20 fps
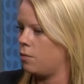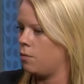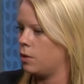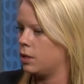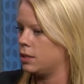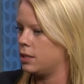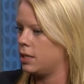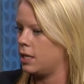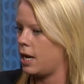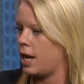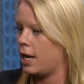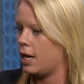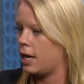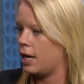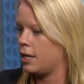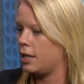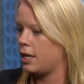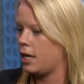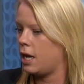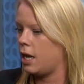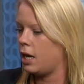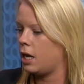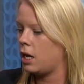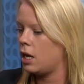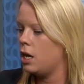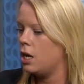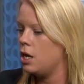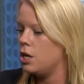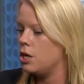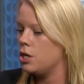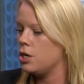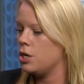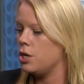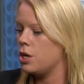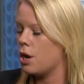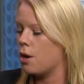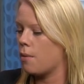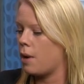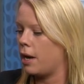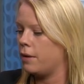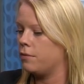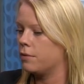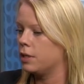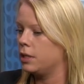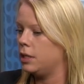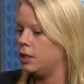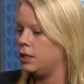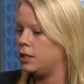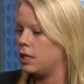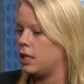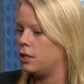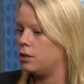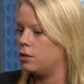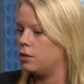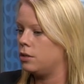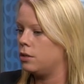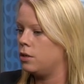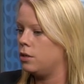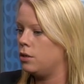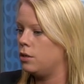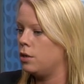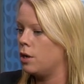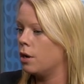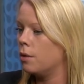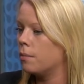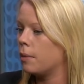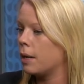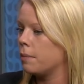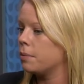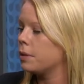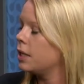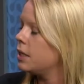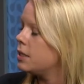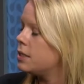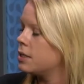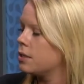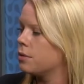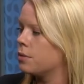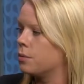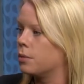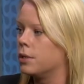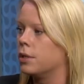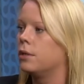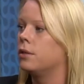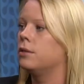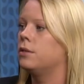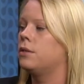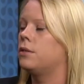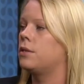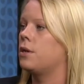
And once again, I think, you know, I really didn't know my place in the world.